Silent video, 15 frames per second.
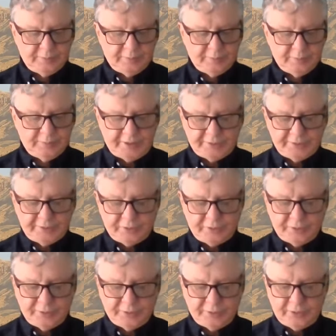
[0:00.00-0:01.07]
Plotinus
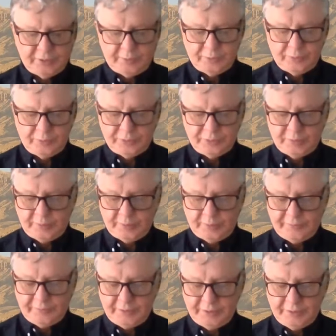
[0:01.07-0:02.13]
also taught much about the
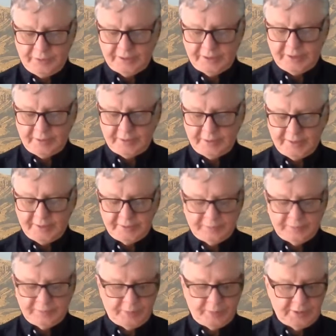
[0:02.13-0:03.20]
various hierarchies
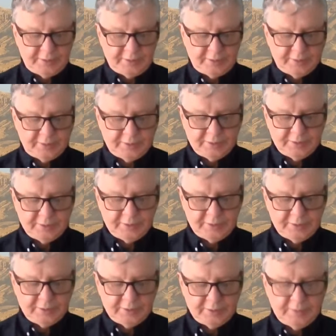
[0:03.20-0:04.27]
of being.
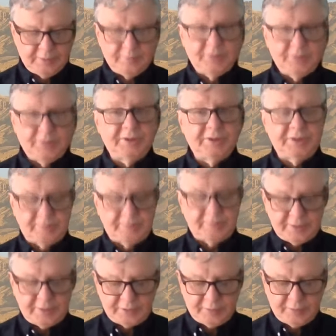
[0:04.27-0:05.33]
As this is
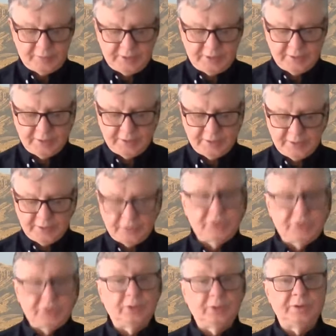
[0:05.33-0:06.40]
meant to be a
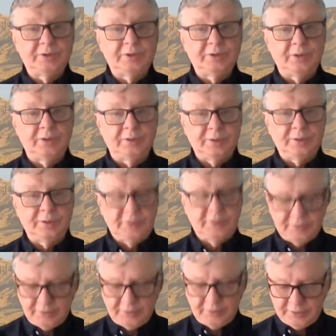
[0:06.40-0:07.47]
short talk,
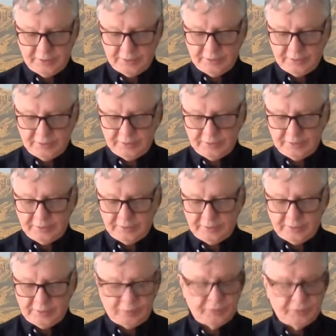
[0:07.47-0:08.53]

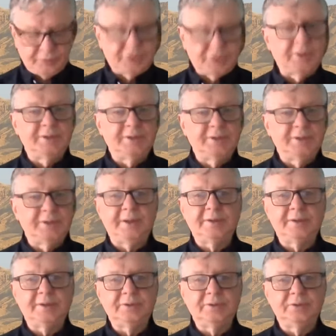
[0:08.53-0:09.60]
I won't stray into
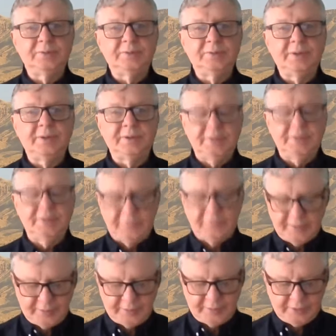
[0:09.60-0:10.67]
that, it will just make things
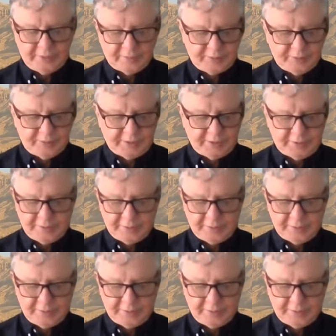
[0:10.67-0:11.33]
very, very complicated.